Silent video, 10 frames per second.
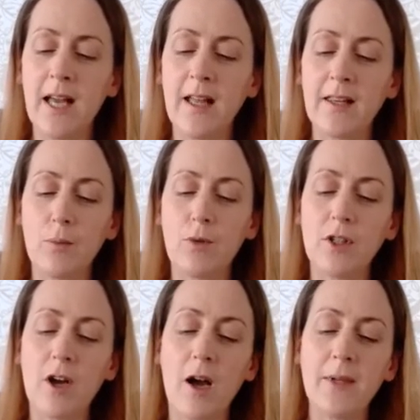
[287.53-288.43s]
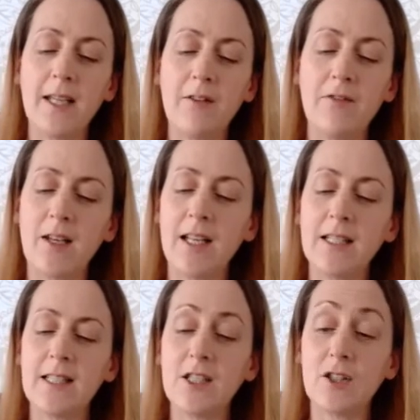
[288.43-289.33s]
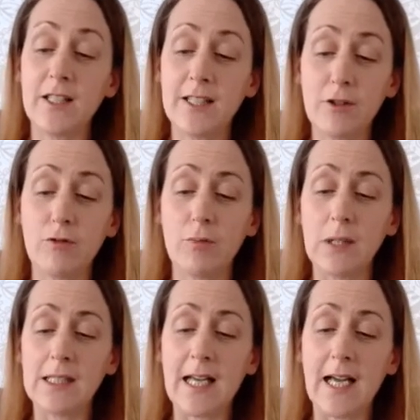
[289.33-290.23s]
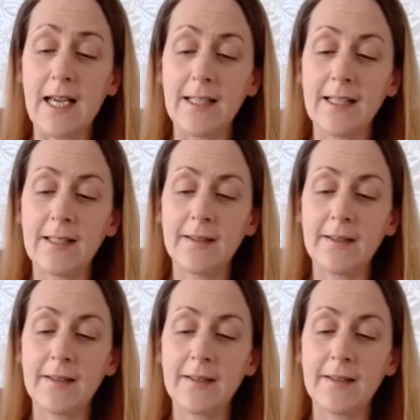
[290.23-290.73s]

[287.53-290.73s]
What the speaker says: that would accommodate Felix's considerable size.